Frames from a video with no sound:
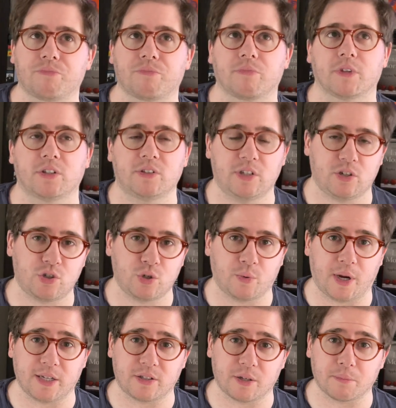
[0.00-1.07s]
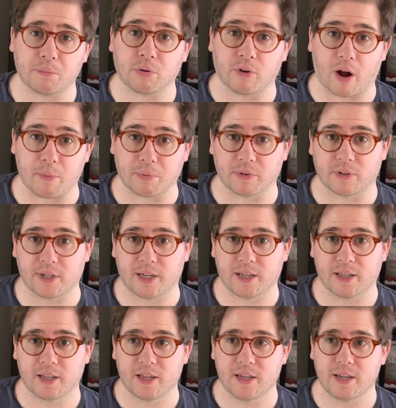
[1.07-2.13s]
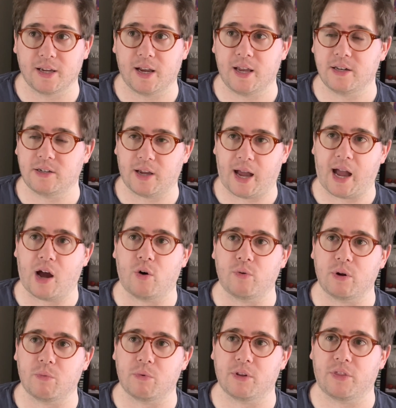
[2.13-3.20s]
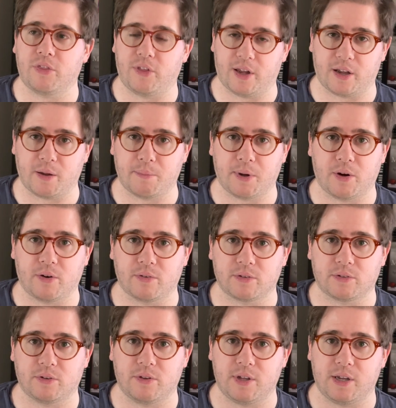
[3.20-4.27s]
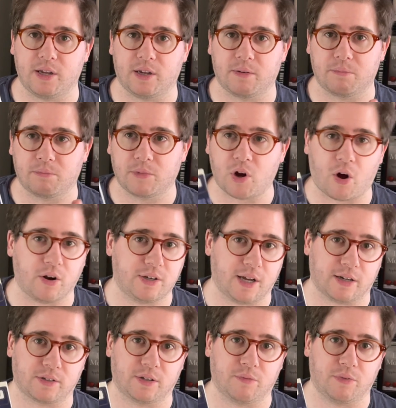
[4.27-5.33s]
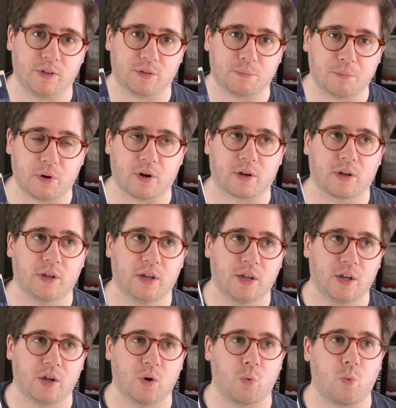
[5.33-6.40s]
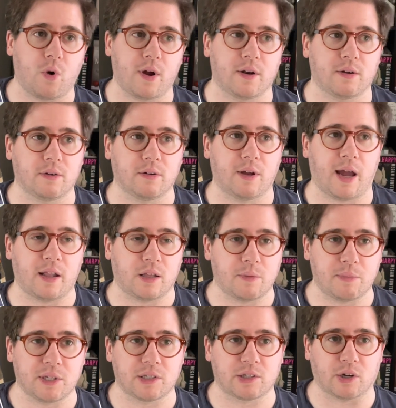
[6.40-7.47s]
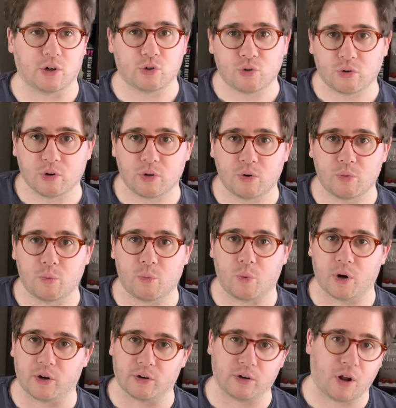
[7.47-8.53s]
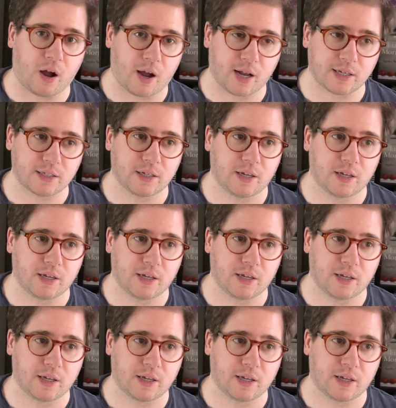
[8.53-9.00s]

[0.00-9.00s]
situates it properly into how we would think about the context of this book. What elements are true, what are not,